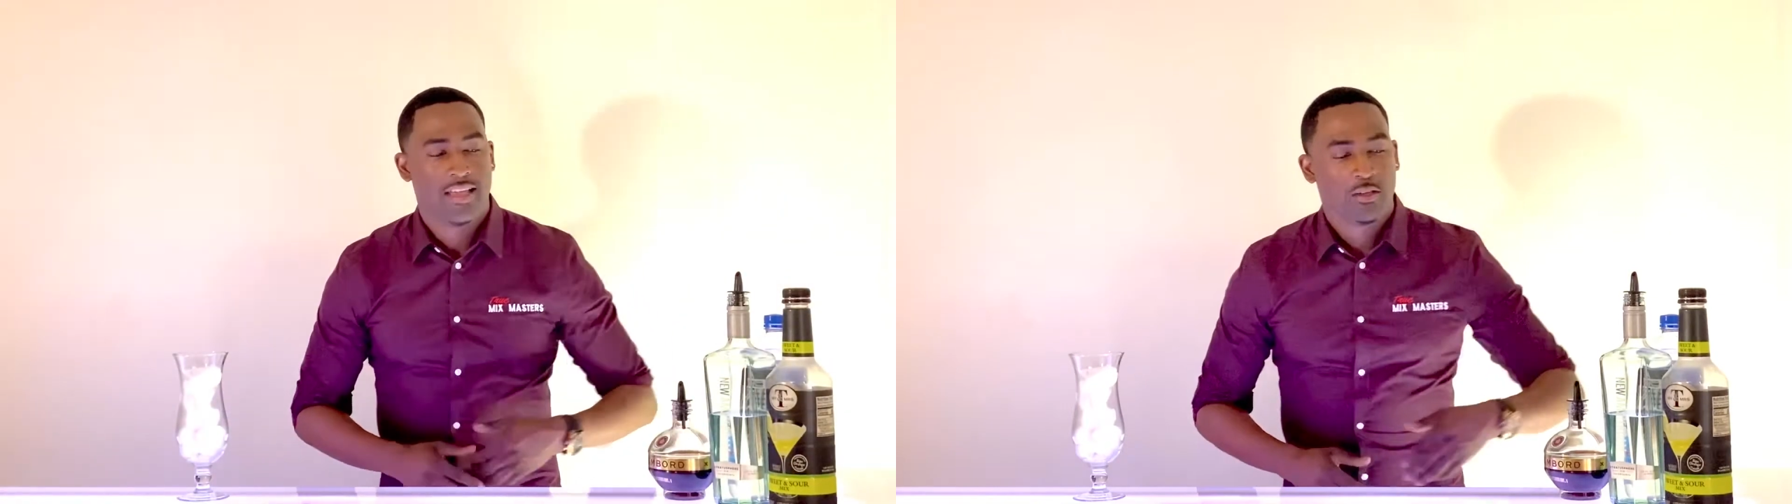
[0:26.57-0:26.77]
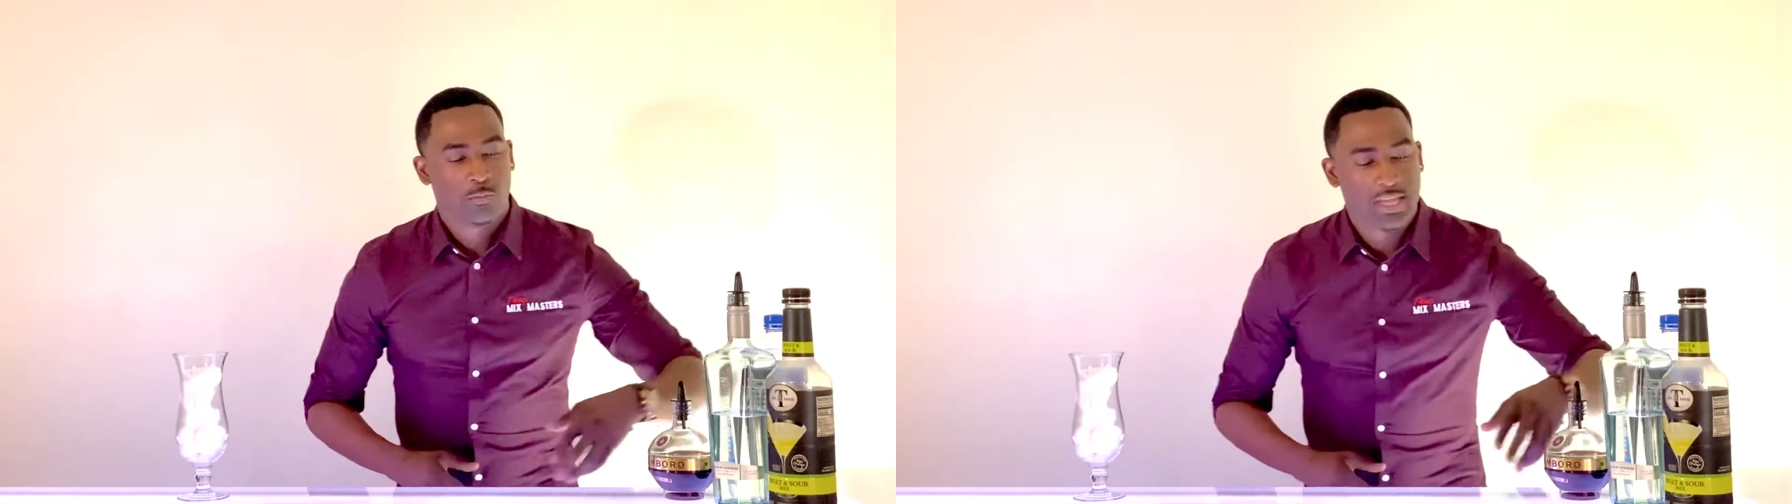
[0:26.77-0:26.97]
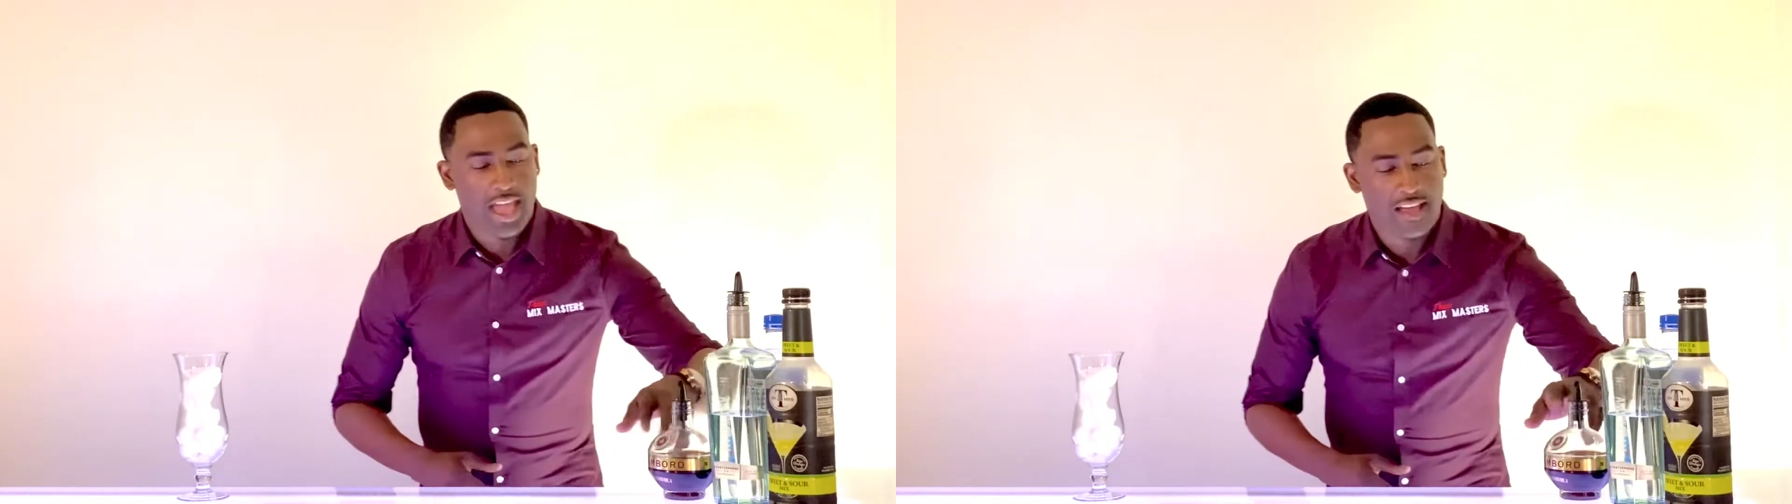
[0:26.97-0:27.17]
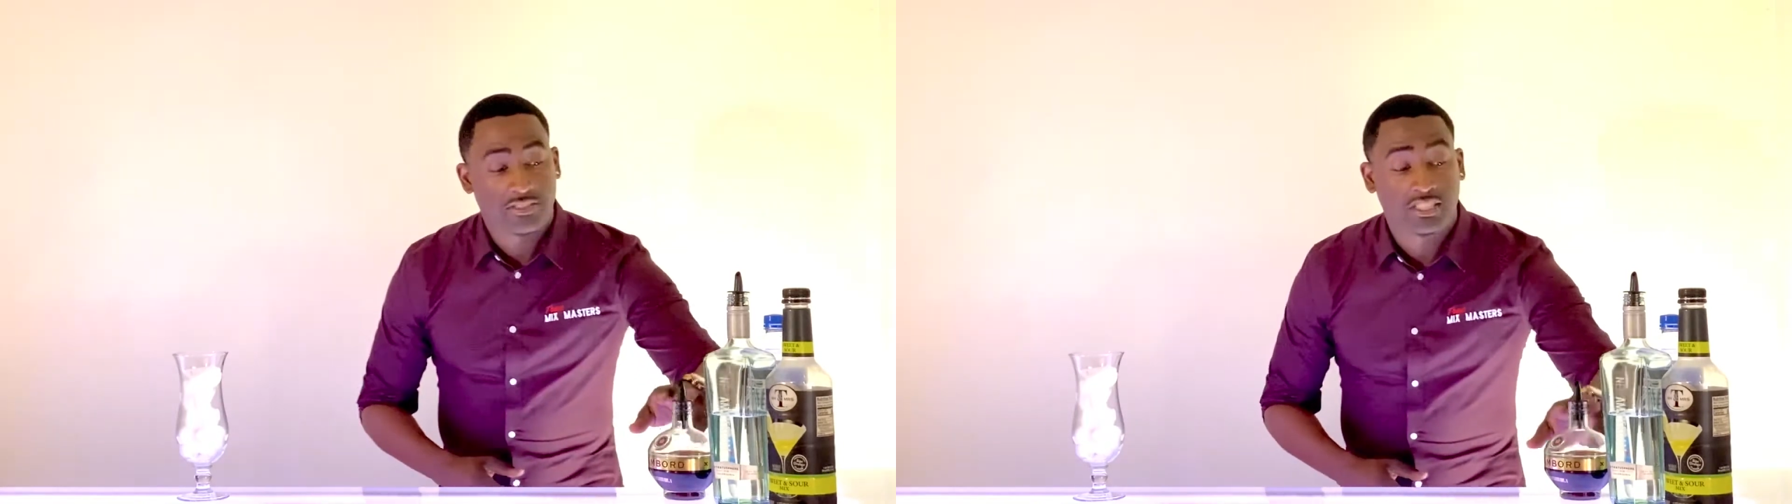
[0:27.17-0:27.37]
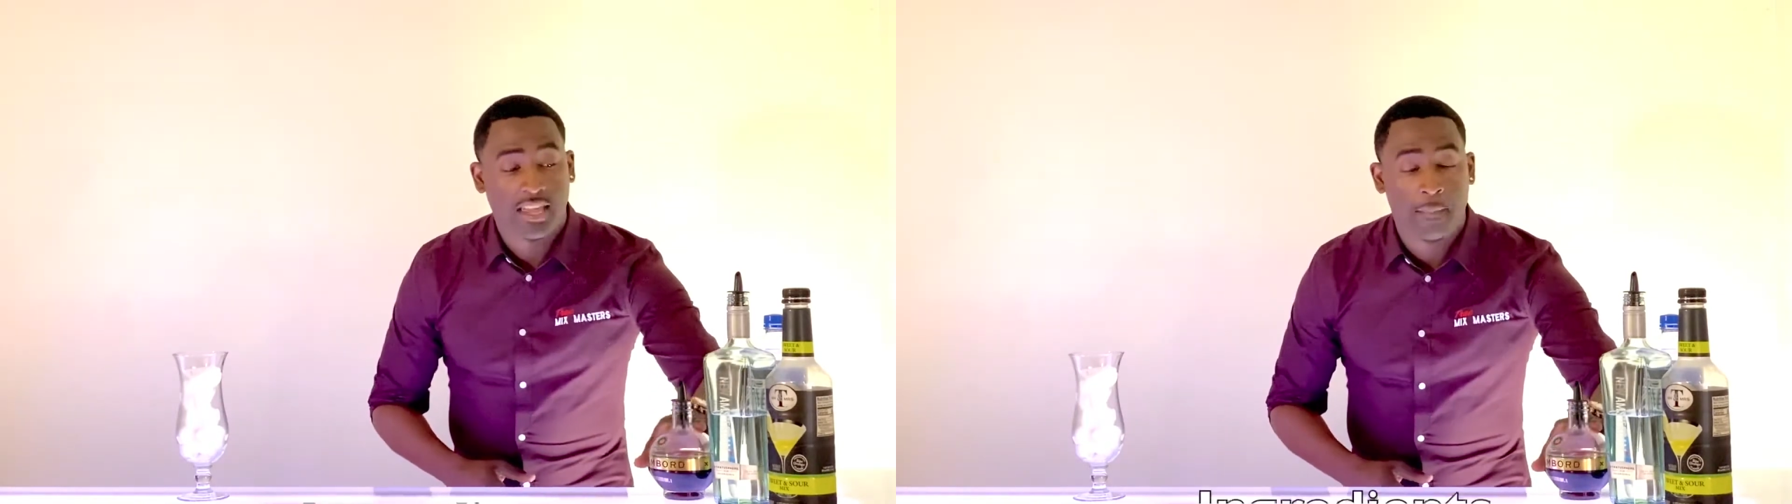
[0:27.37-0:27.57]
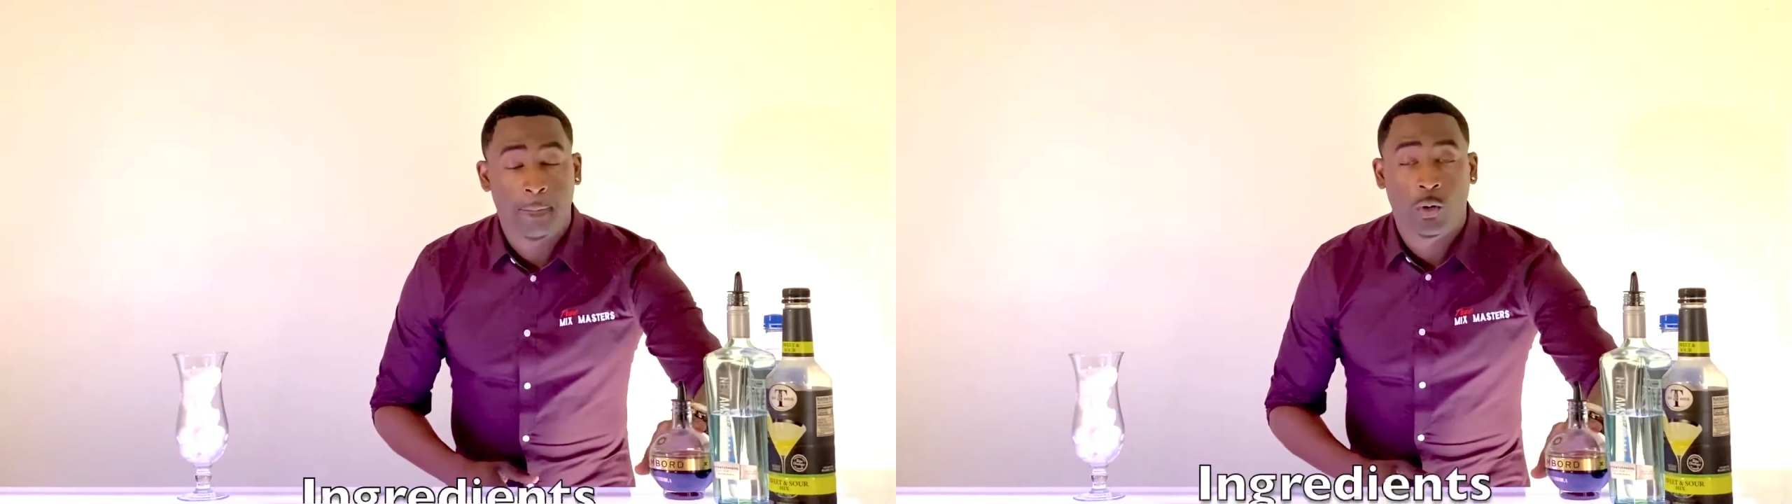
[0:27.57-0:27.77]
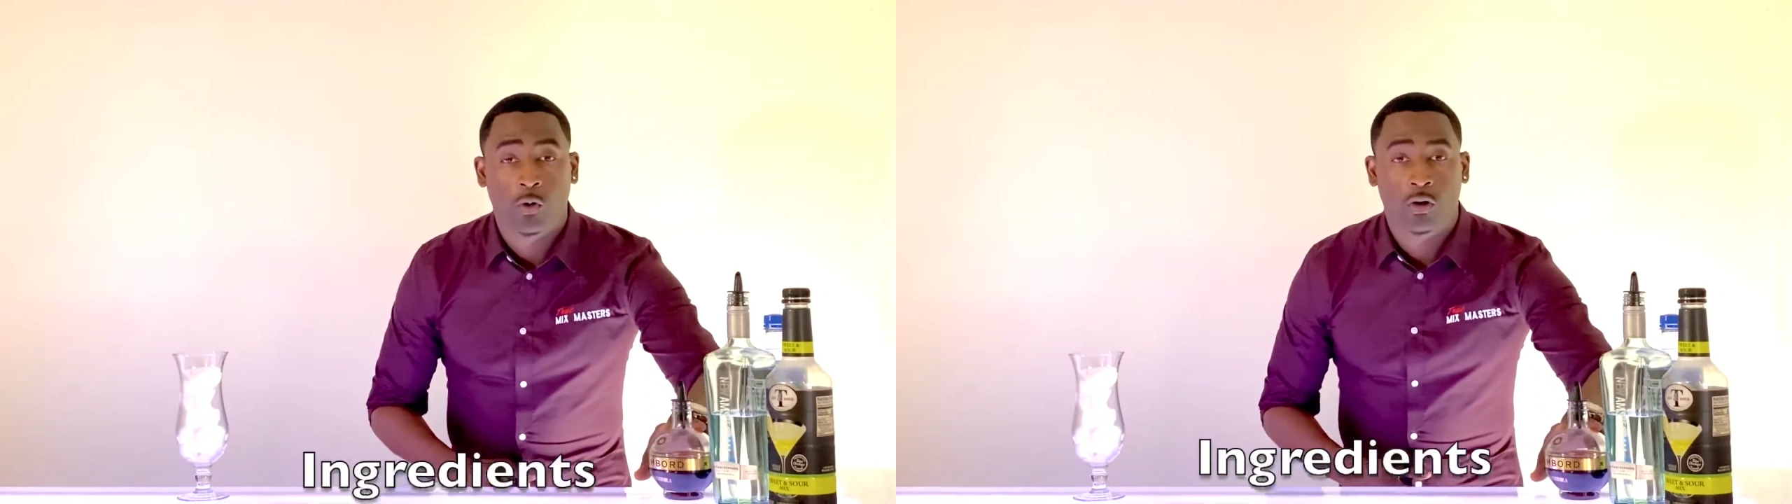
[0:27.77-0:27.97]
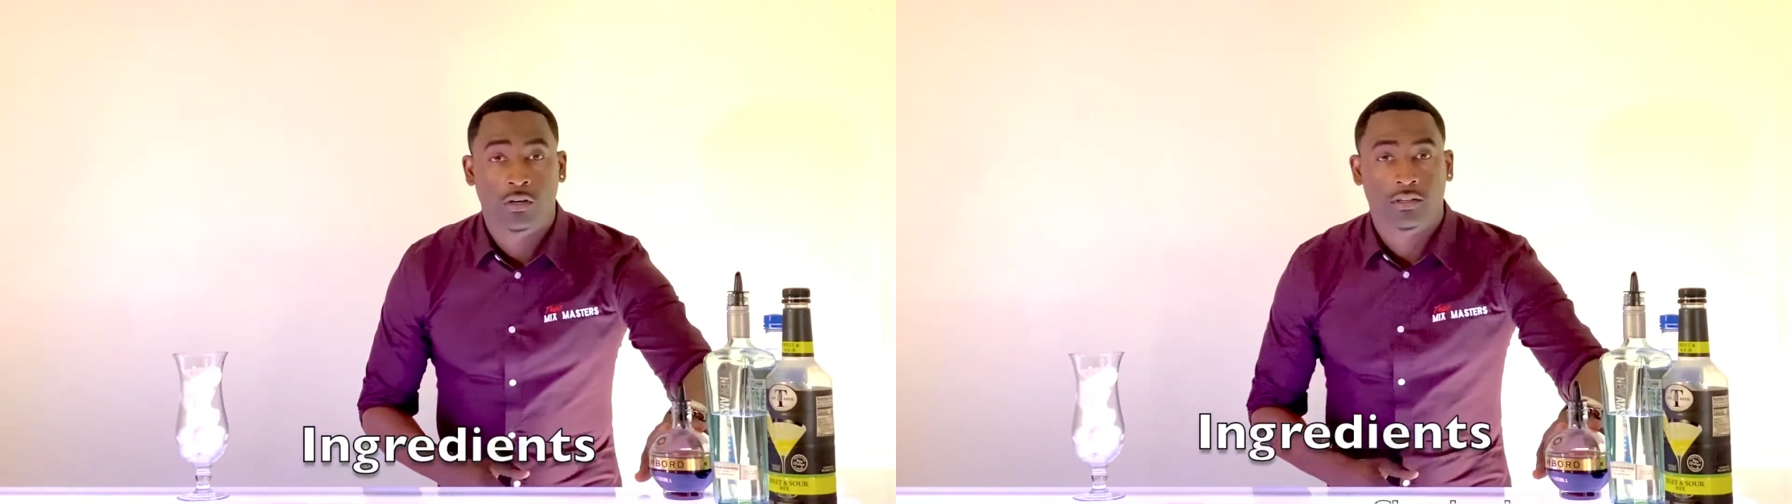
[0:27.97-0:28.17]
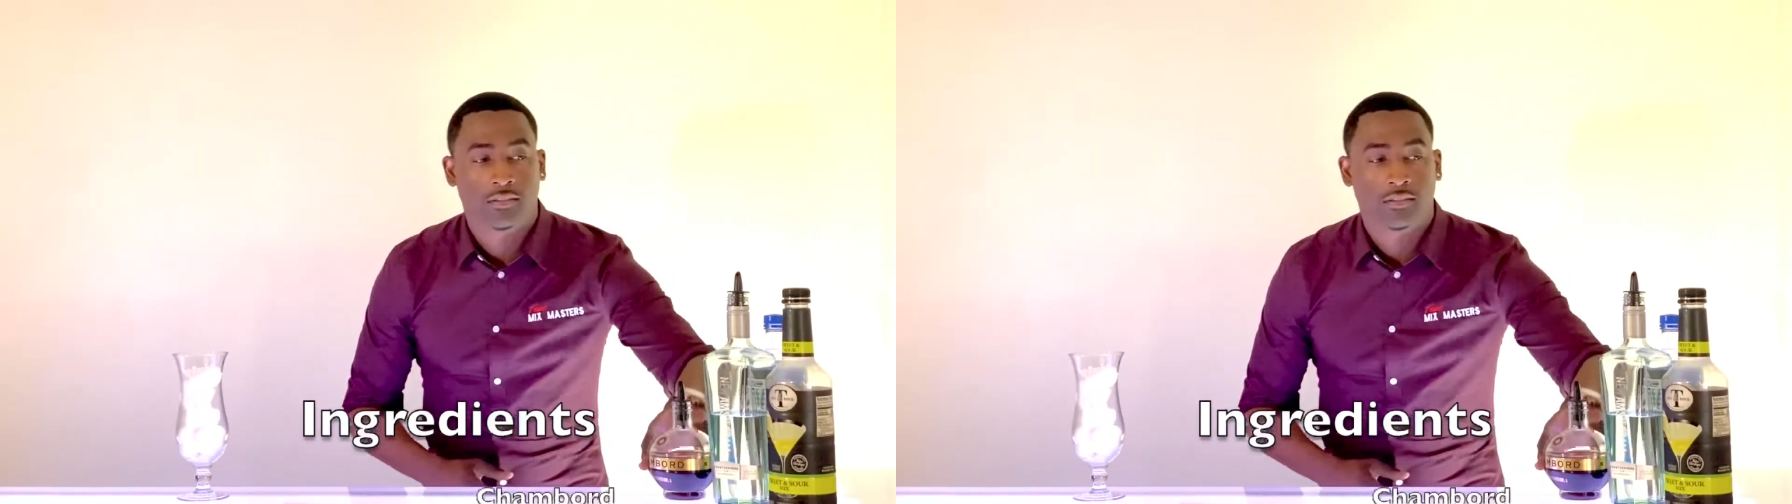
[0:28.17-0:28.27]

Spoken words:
We have Chambord,